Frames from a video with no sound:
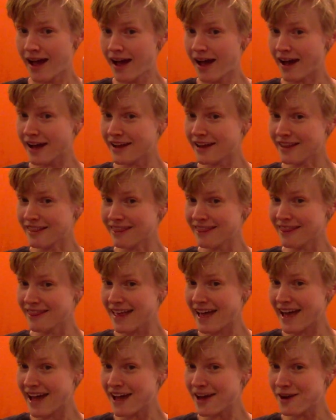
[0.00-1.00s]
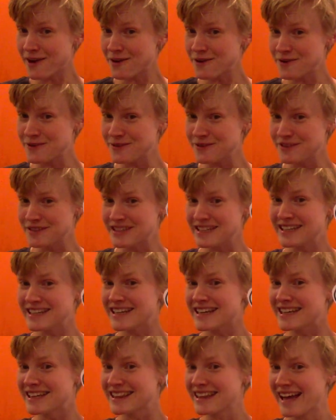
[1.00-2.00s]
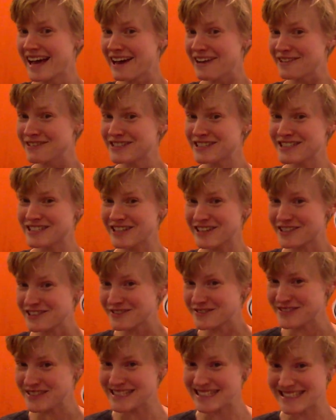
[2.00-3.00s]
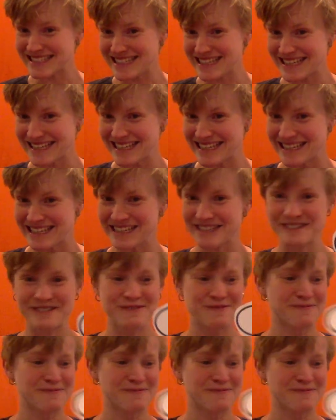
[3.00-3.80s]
A cloud. Cloud starts with C.